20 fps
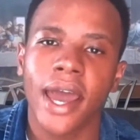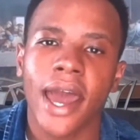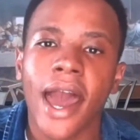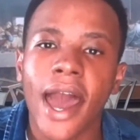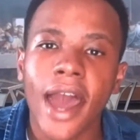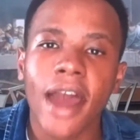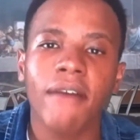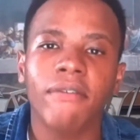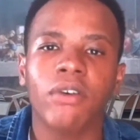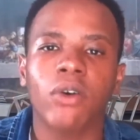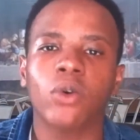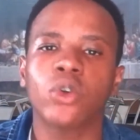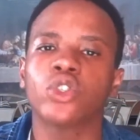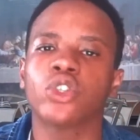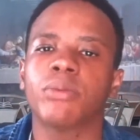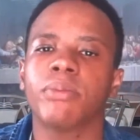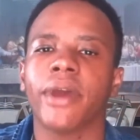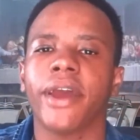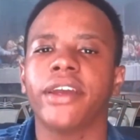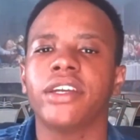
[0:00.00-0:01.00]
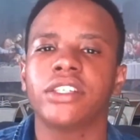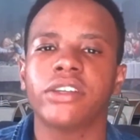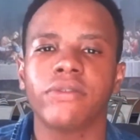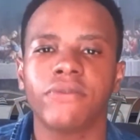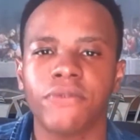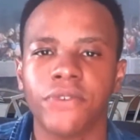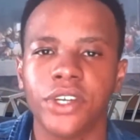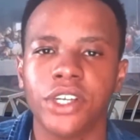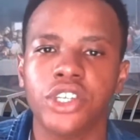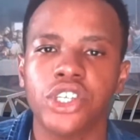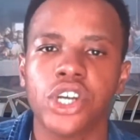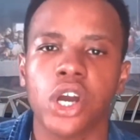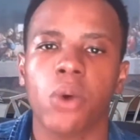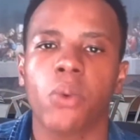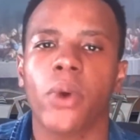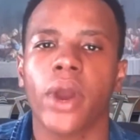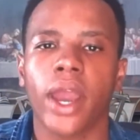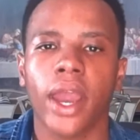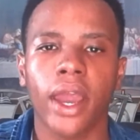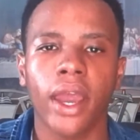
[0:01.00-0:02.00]
have an automation feature
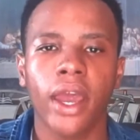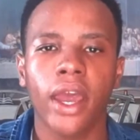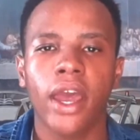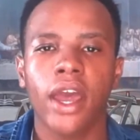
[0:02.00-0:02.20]
where